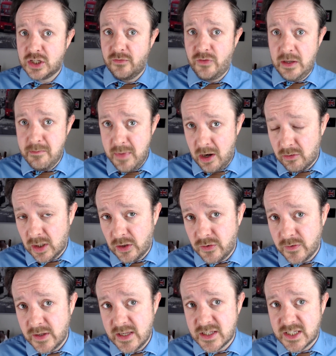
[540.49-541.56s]
of the
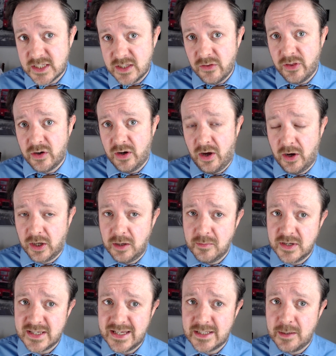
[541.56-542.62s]
Maryland is Southern
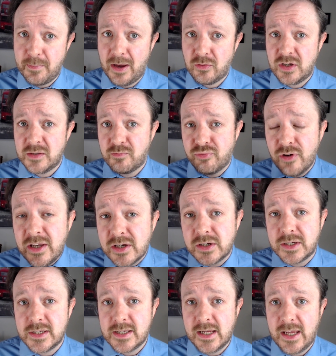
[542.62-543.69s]
argument, is about as
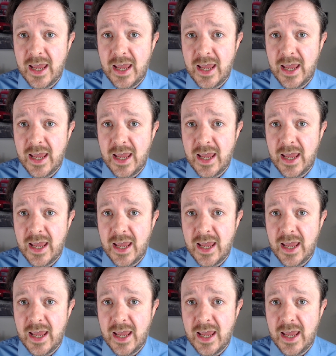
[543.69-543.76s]
British as it